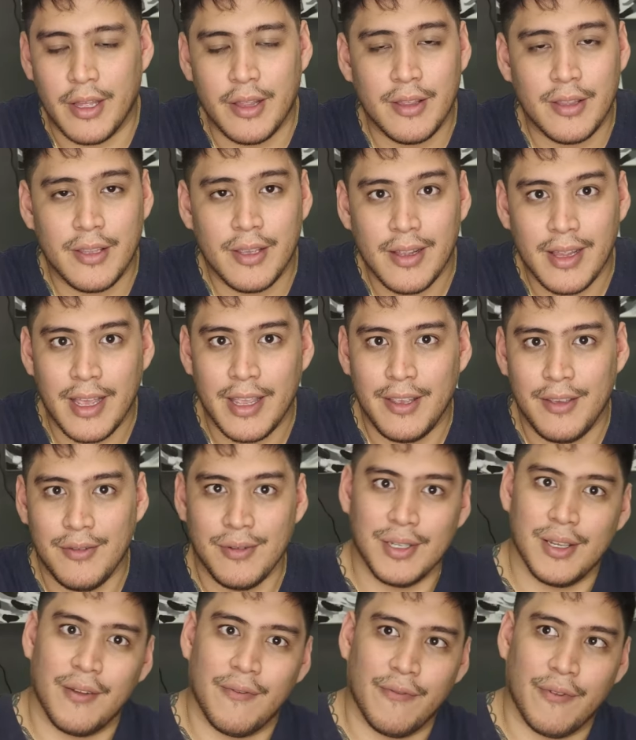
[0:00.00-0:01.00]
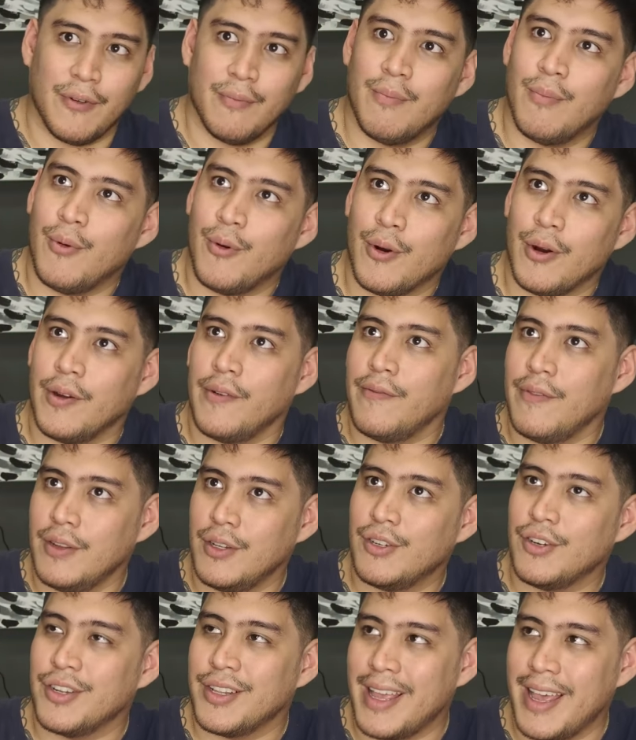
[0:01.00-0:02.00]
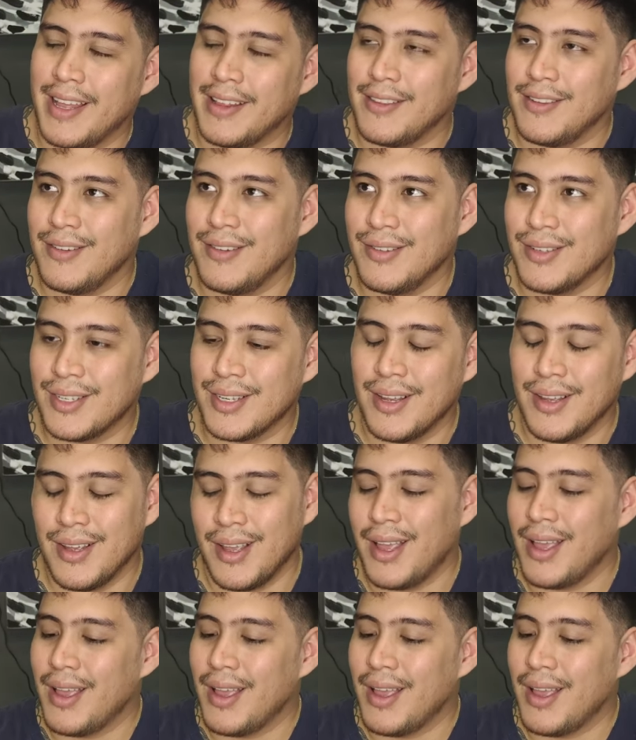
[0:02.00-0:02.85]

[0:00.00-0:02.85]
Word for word: until I use it for more future tattoos.